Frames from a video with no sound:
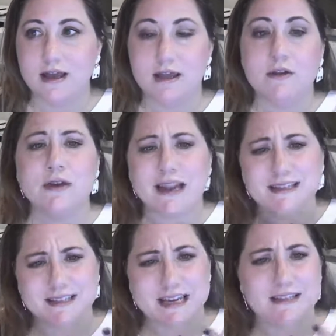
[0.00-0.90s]
In the
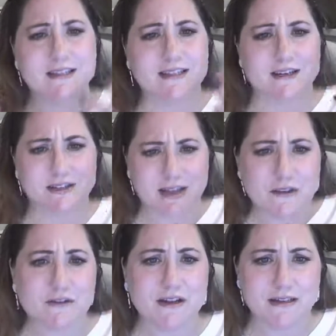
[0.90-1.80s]
United States, there
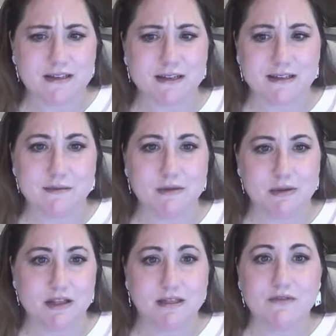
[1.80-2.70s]
definitely does seem to
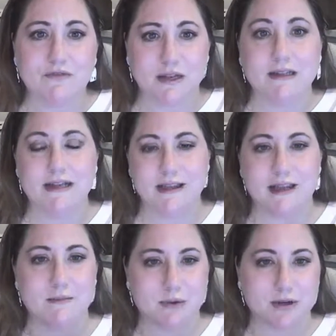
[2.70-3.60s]
be this feeling
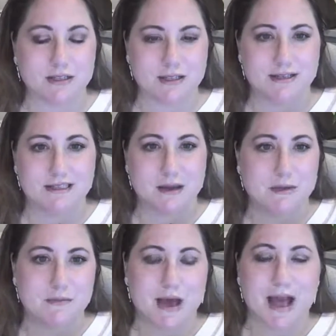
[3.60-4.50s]
that in person is
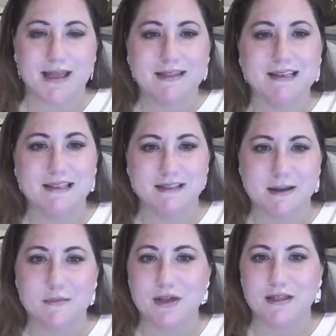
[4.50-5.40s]
coming back. And this is
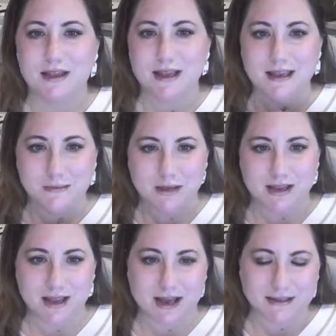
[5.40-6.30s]
something that I keep
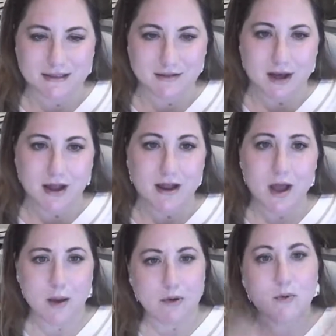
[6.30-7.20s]
getting asked a lot.
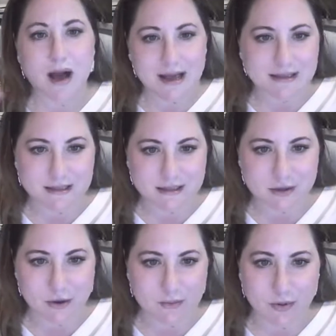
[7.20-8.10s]
But why is this
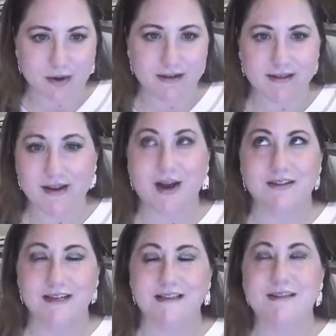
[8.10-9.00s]
so important in the
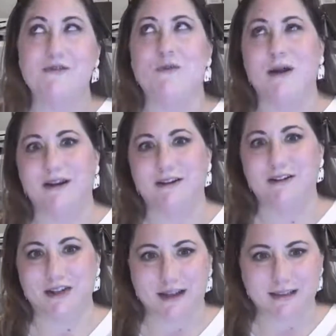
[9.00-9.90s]
context of where your
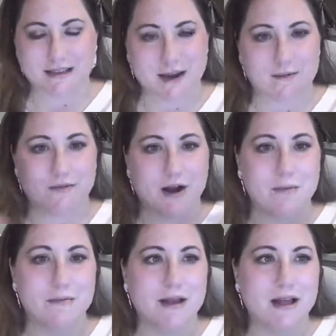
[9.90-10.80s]
clients come
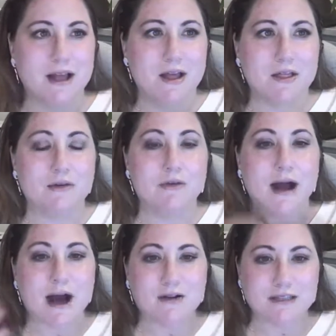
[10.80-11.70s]
from?
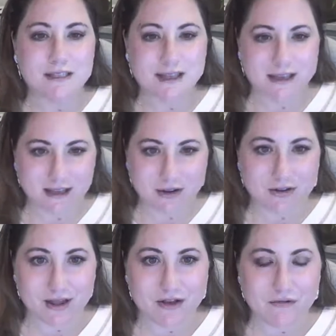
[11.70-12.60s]
Throughout the
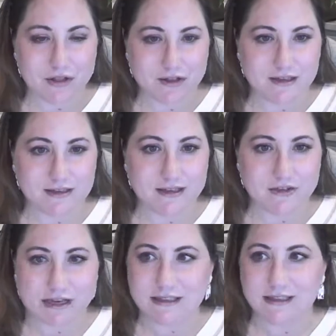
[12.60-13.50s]
year, Live with Liz
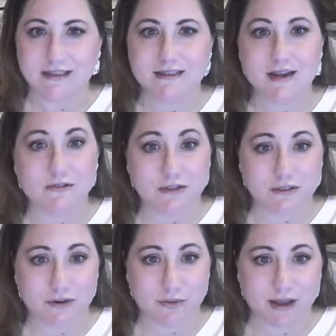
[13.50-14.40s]
addresses several
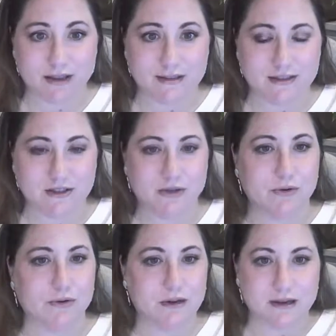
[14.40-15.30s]
different ways
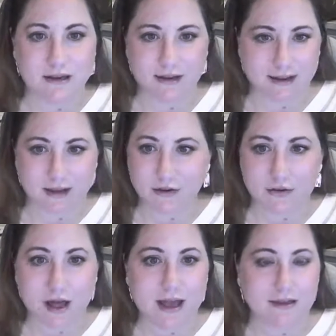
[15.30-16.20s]
to get new
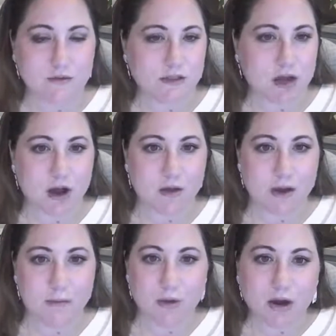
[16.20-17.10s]
clients. We talk
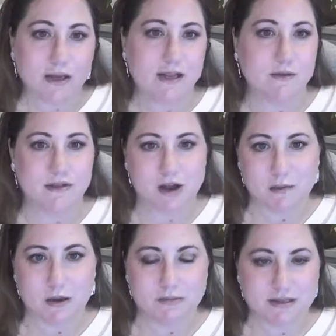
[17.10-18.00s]
about marketing, we talk
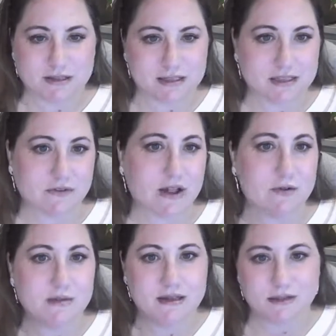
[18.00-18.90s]
about business
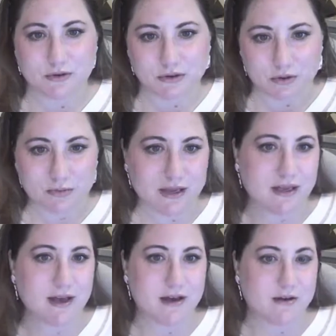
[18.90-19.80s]
development, social
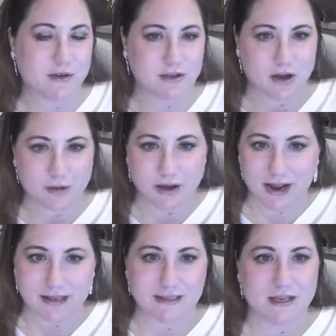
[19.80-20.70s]
media, we talk about
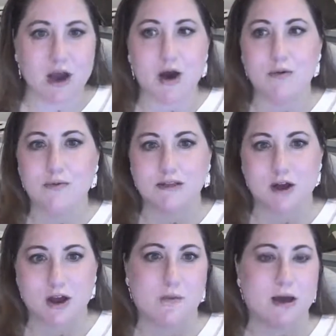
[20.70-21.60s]
SEO, we
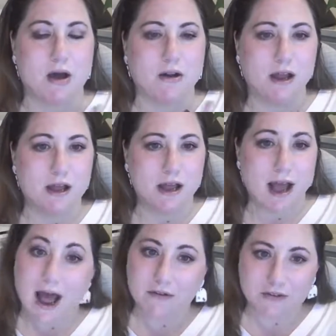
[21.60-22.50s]
talk about
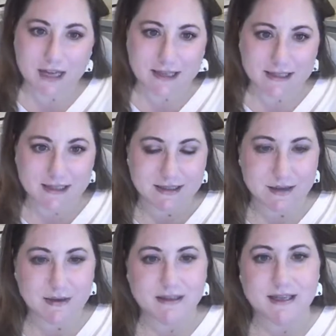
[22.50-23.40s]
advertising to
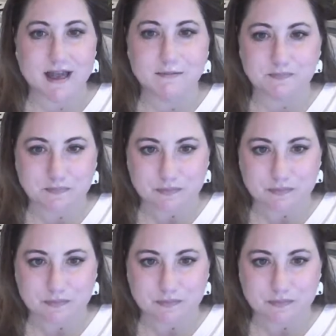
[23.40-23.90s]
some extent.